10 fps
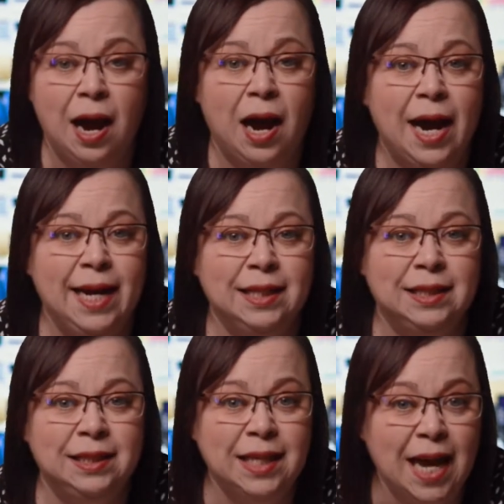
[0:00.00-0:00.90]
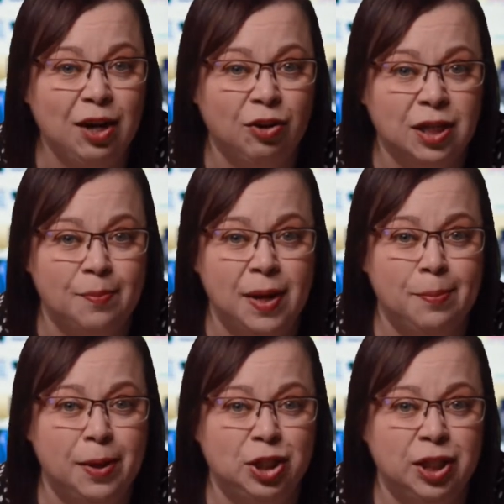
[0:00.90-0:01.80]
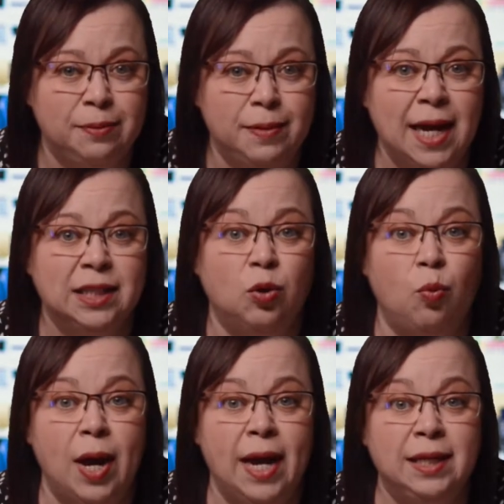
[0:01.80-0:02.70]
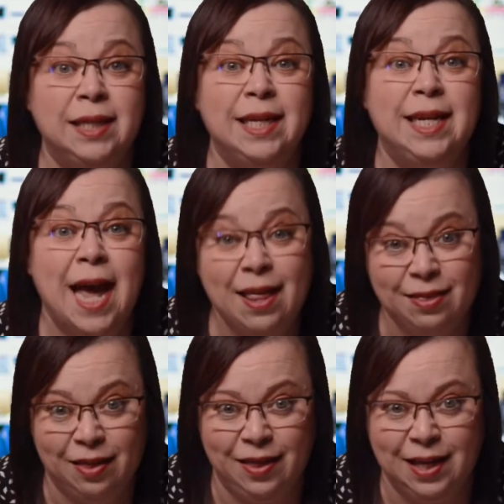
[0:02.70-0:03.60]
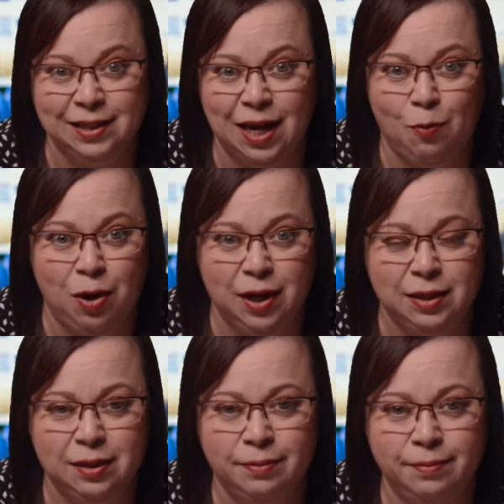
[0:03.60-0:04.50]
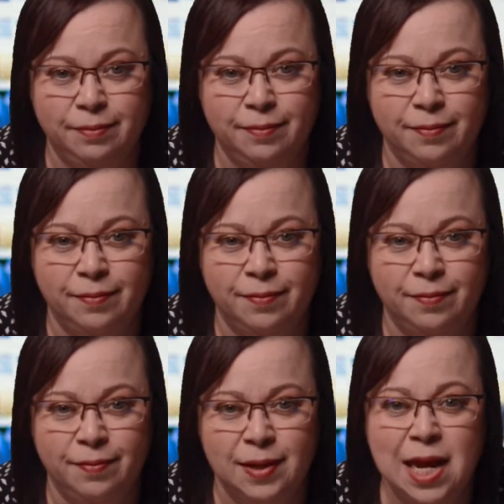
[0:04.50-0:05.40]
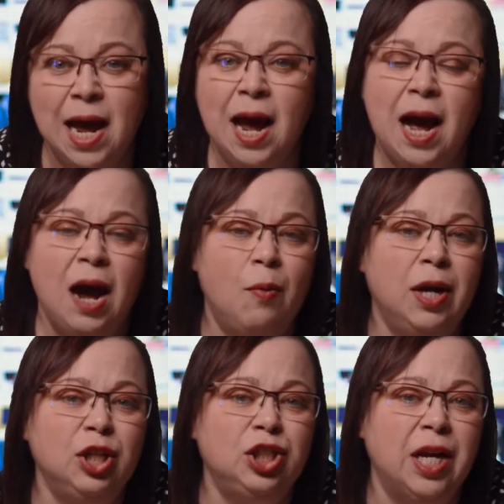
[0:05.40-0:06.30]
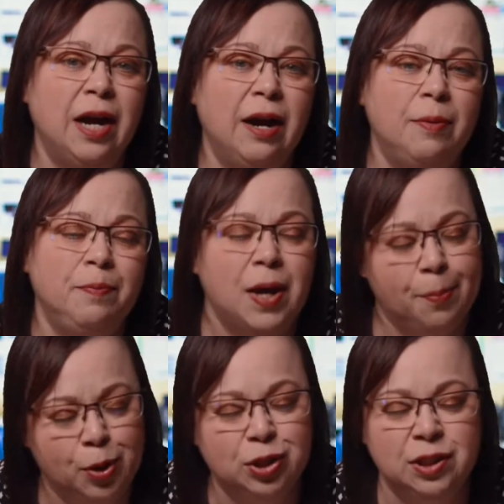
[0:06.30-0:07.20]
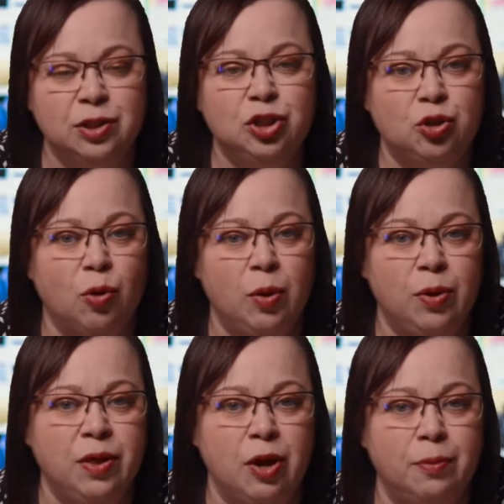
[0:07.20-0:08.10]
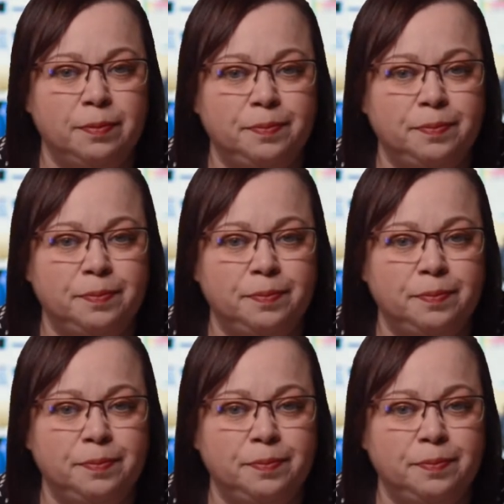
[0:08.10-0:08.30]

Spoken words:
I instead looked at my budget as a way to get the things I want. I want to share a personal story with you.